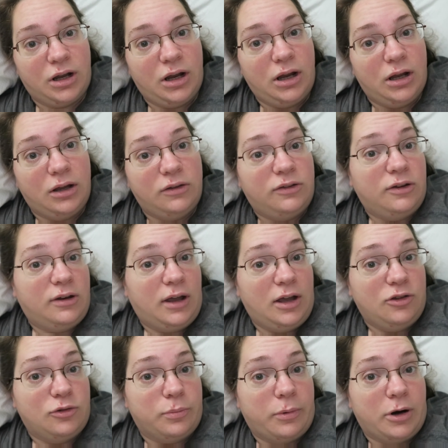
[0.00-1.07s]
and
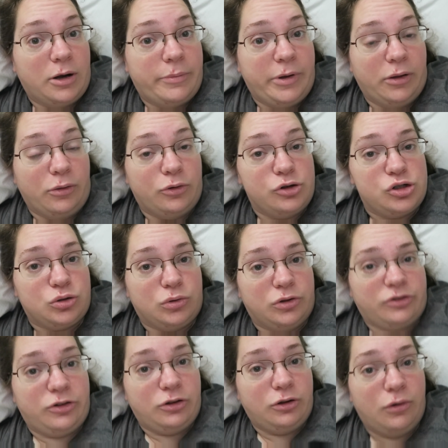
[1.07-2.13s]
today's will probably be a little
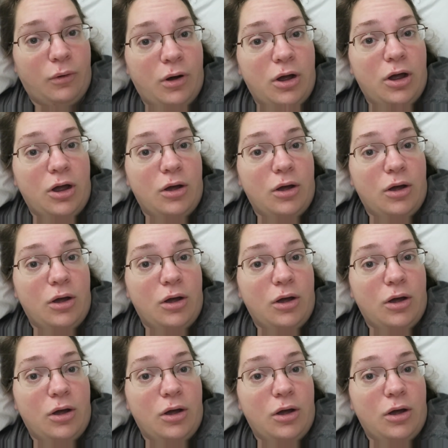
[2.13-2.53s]
short too,